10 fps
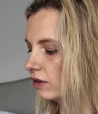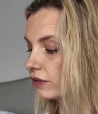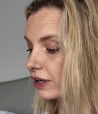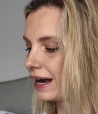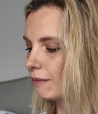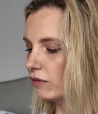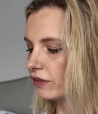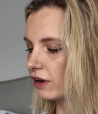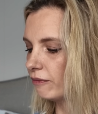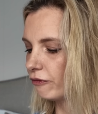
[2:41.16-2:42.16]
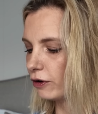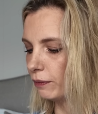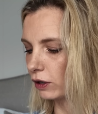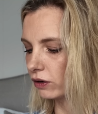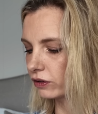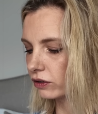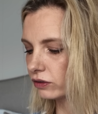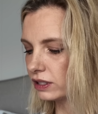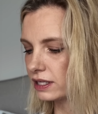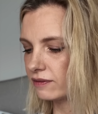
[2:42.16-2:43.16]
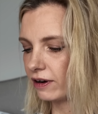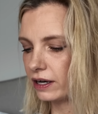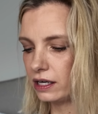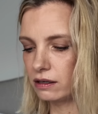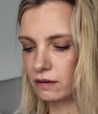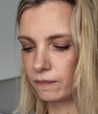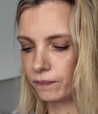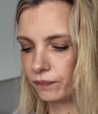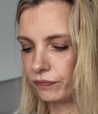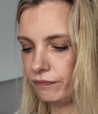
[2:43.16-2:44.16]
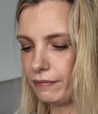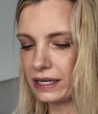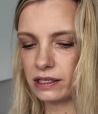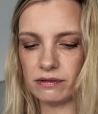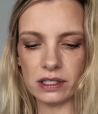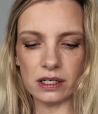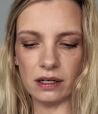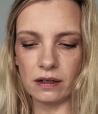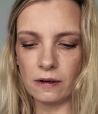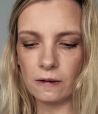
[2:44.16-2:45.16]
the camera that I'm filming on. God, this is very meta, isn't it?